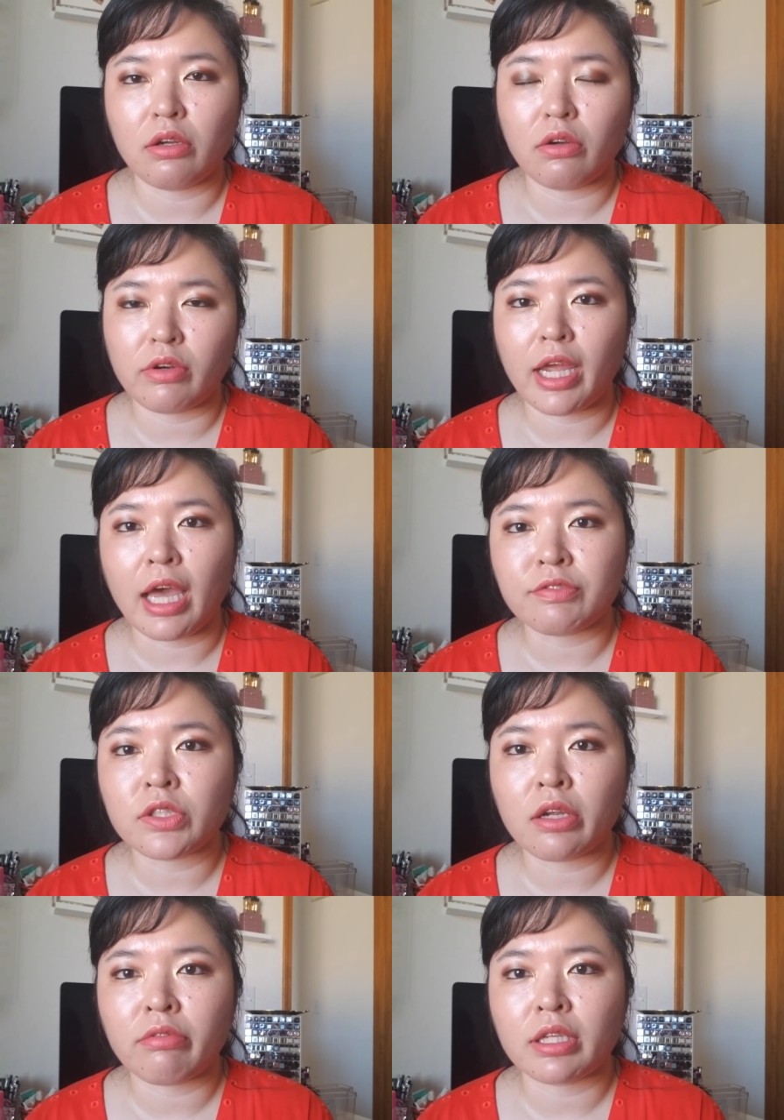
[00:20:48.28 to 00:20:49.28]
right after
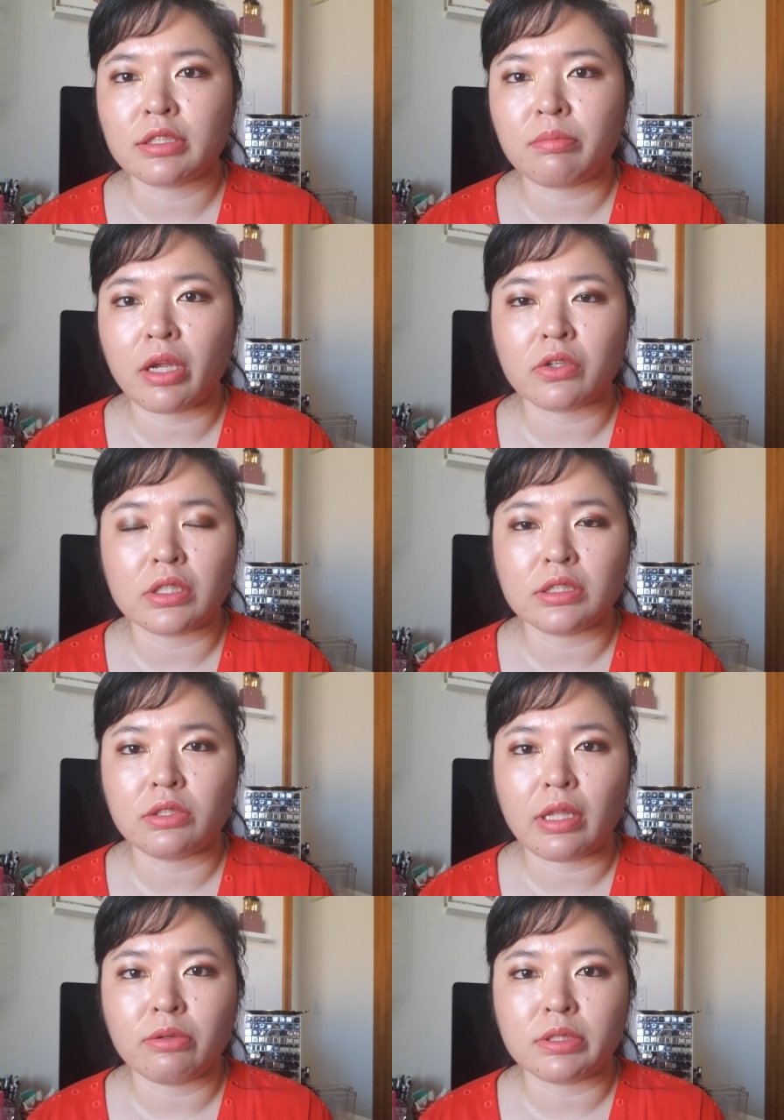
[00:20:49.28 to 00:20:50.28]
I ran some errands, so
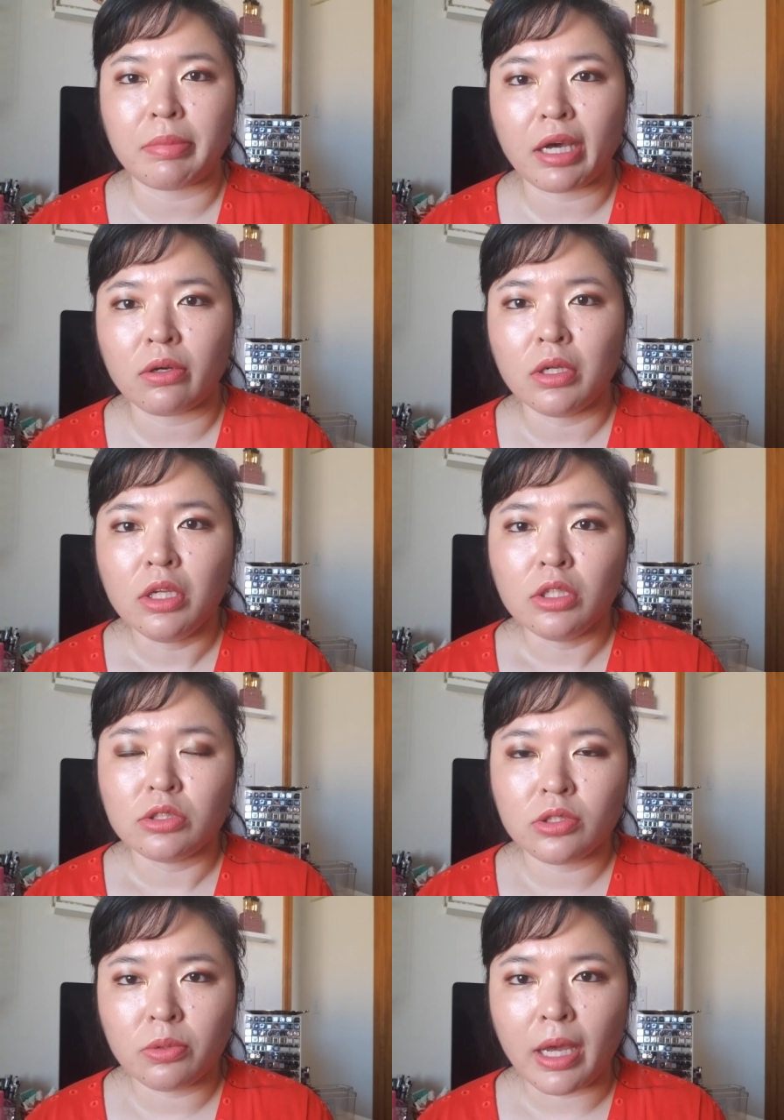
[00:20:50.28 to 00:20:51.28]
that was about
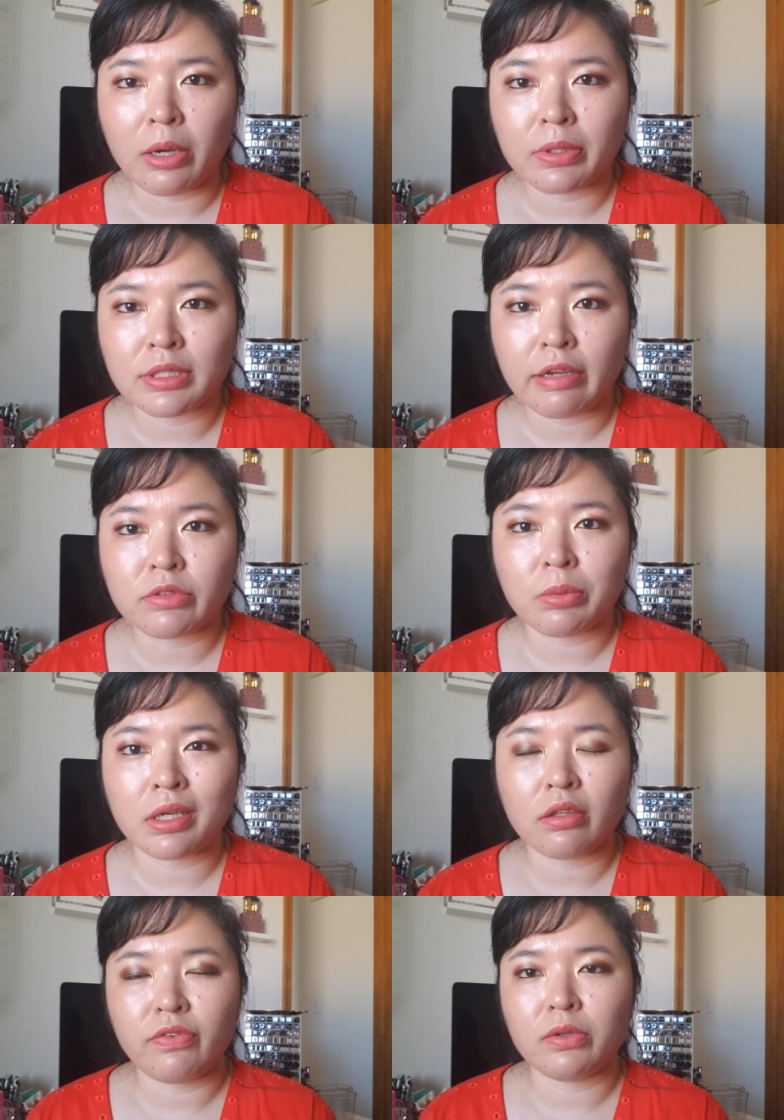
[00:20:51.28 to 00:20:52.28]
two hours after
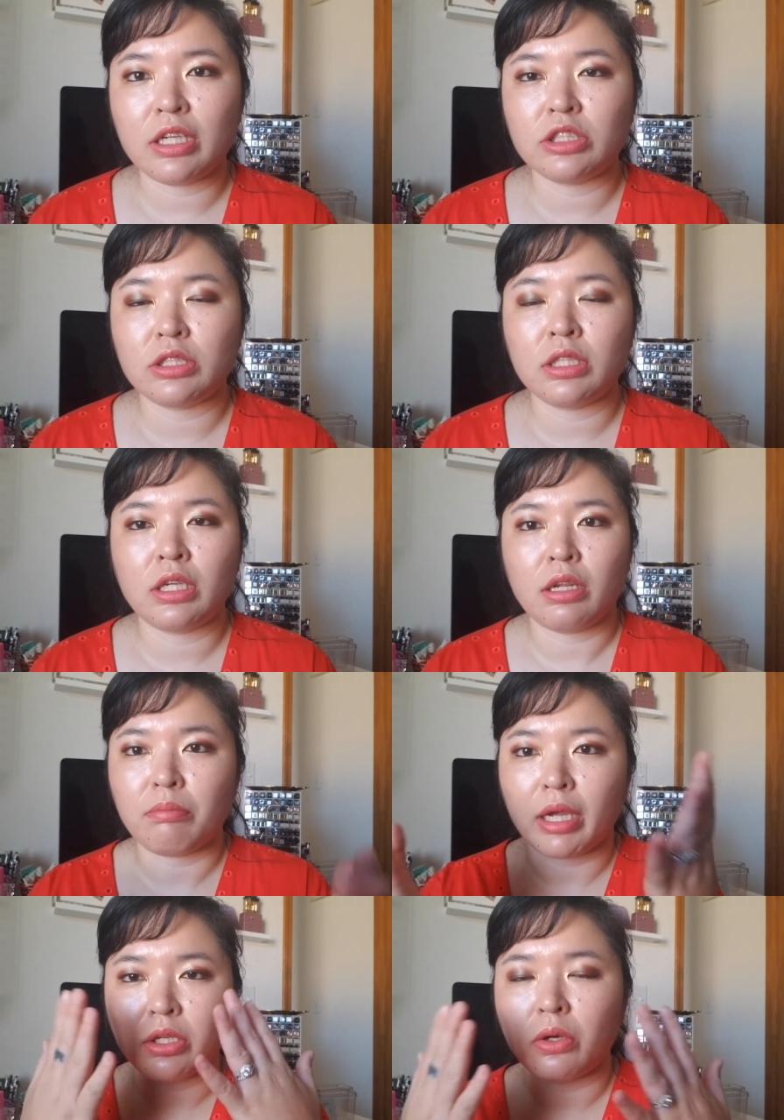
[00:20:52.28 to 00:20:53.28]
wearing the foundation.
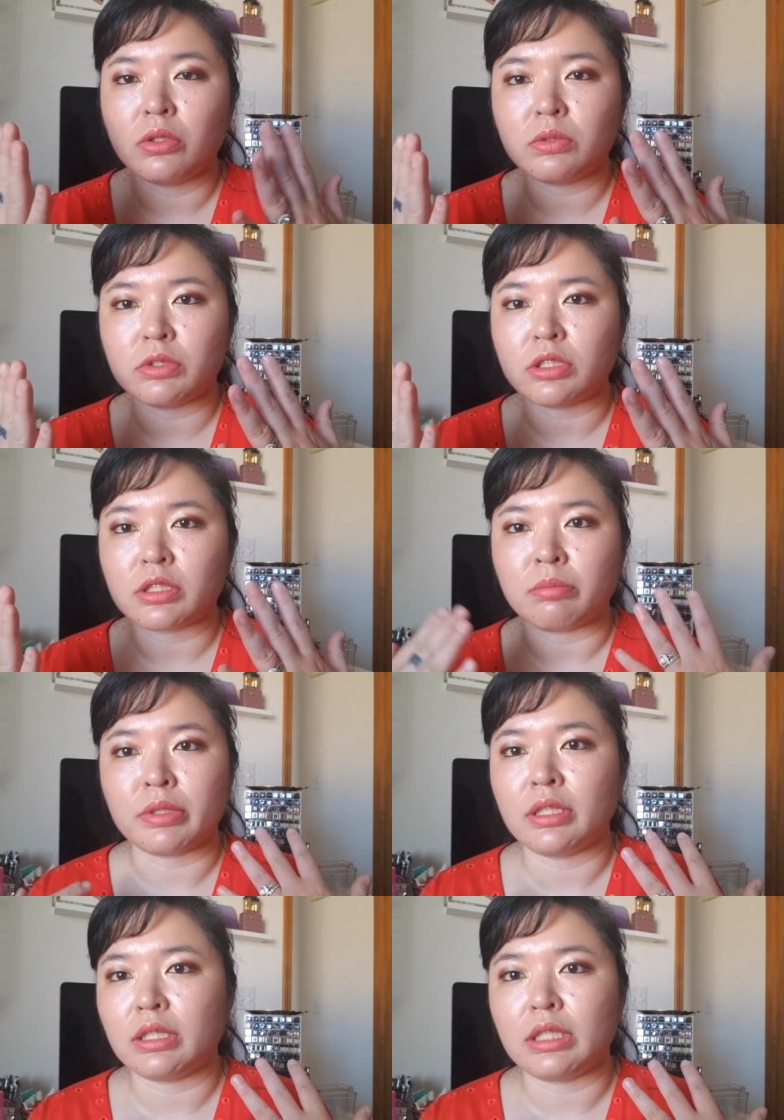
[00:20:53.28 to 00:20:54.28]
My nose was just
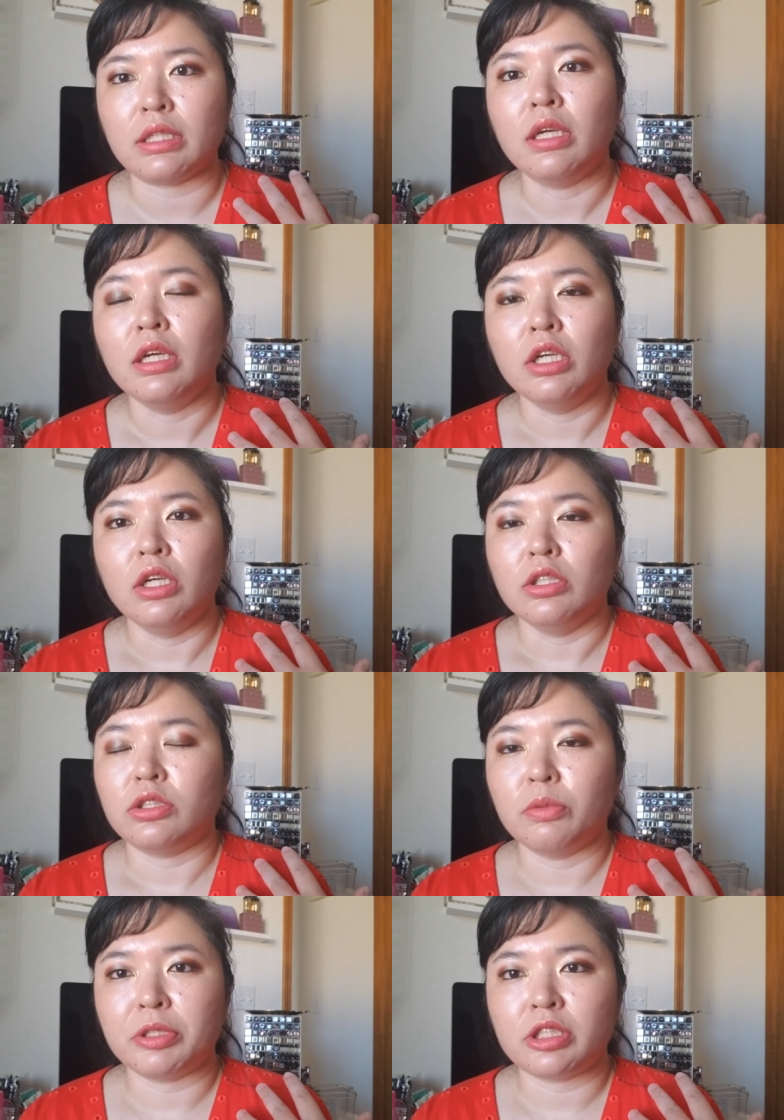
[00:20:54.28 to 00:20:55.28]
completely
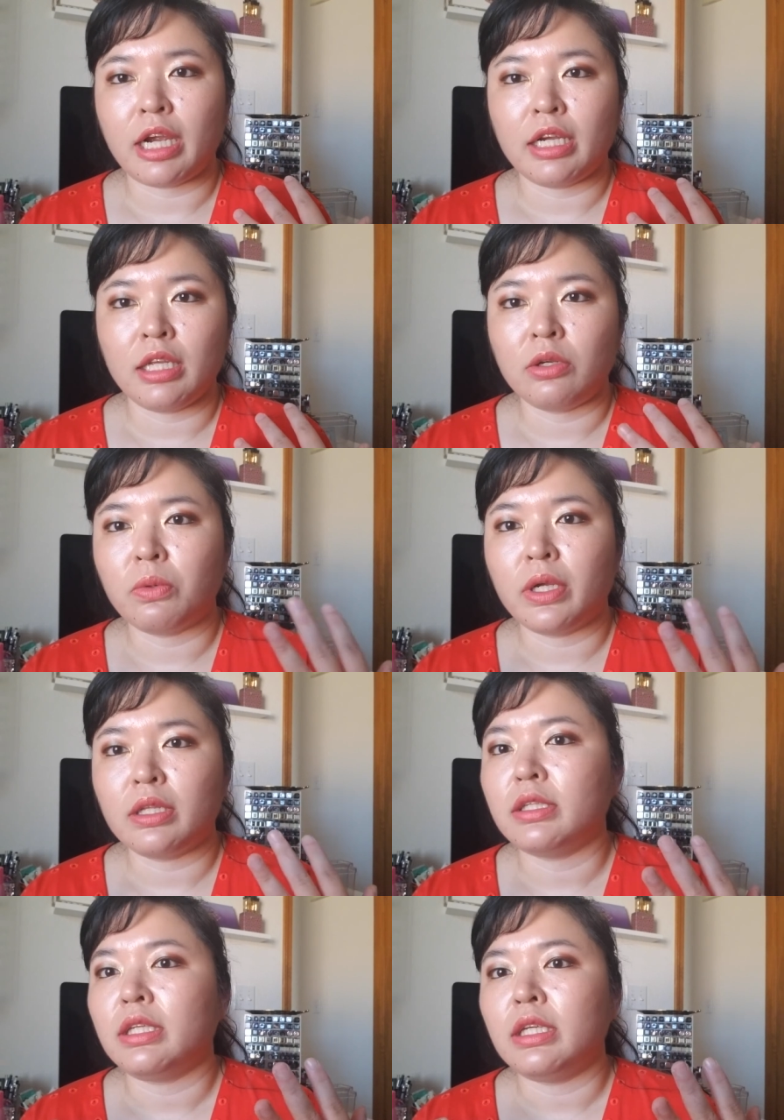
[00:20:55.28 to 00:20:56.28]
super shiny and
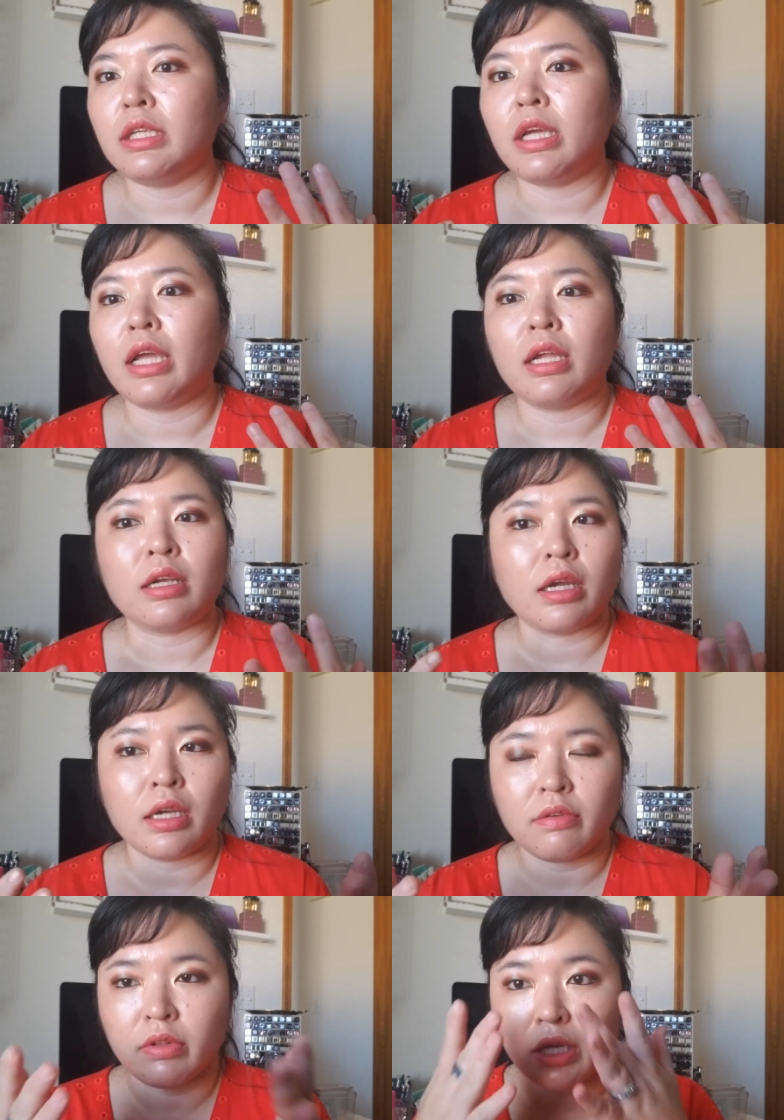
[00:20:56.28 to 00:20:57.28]
oily and
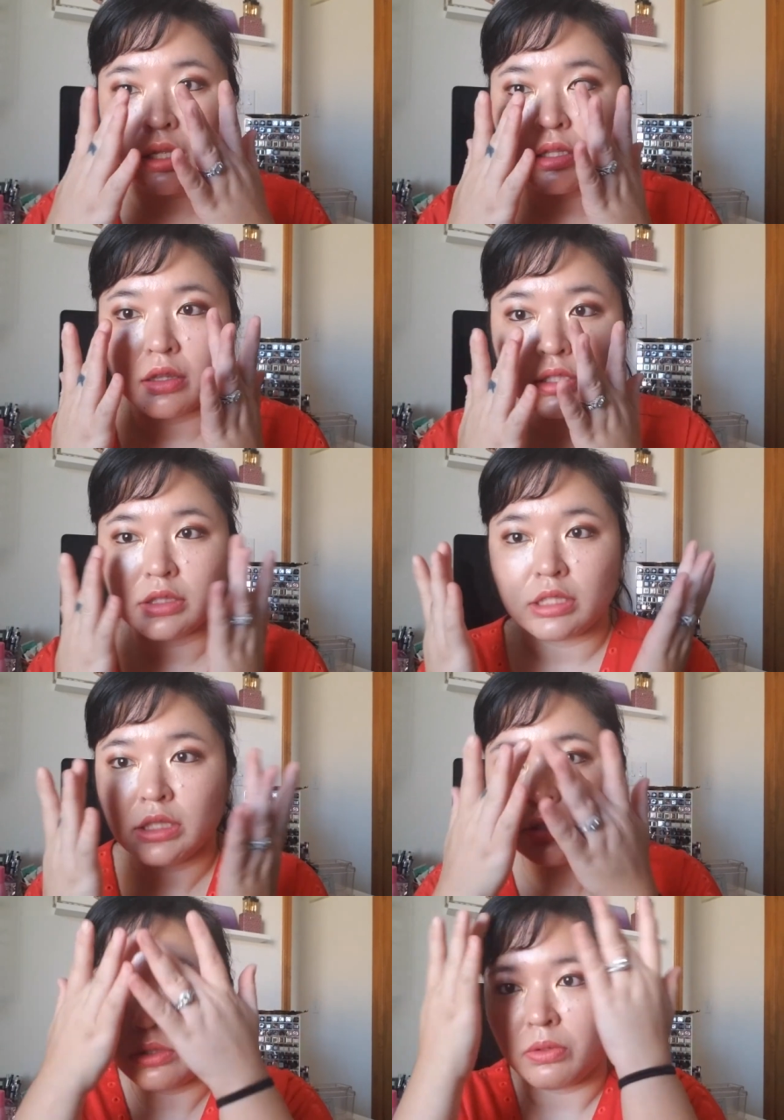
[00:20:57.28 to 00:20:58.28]
kind of like the
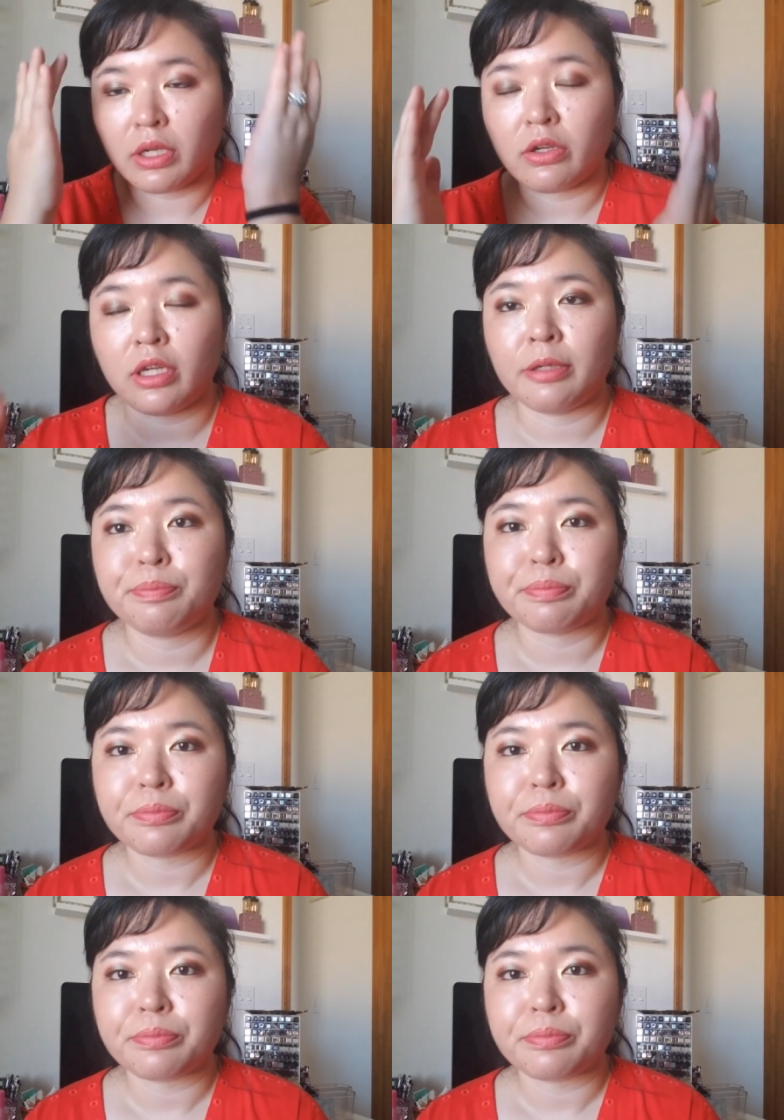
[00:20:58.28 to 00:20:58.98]
T-zone area,